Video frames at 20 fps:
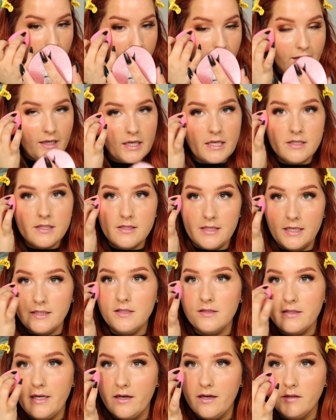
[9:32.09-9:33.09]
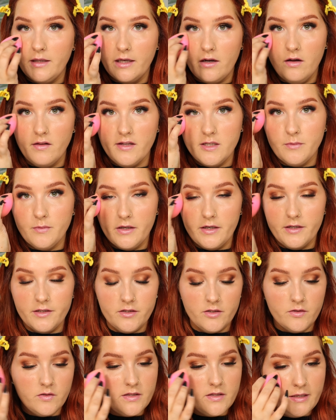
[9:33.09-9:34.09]
Like it sets down, like all these products
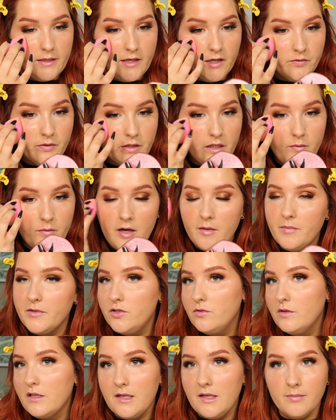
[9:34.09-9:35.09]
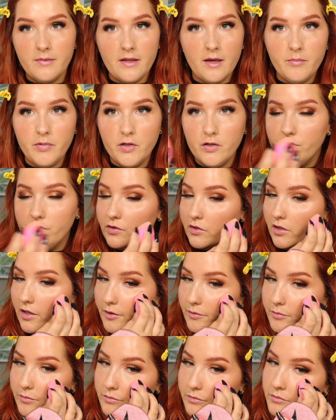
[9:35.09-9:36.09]
do set down really well, but you keep that beautiful
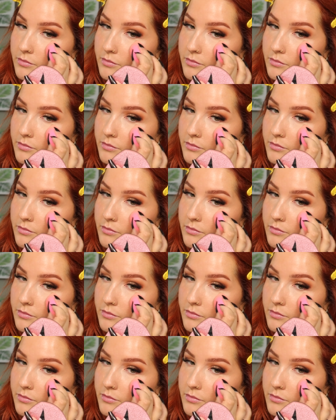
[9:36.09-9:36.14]
glow.